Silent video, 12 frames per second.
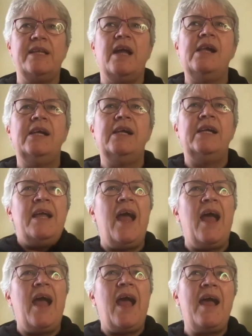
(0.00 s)
And
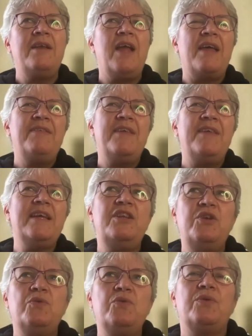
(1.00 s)
I think I
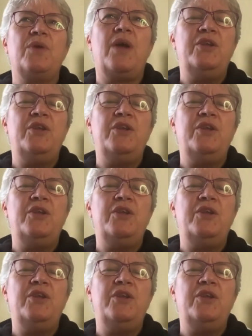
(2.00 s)
knew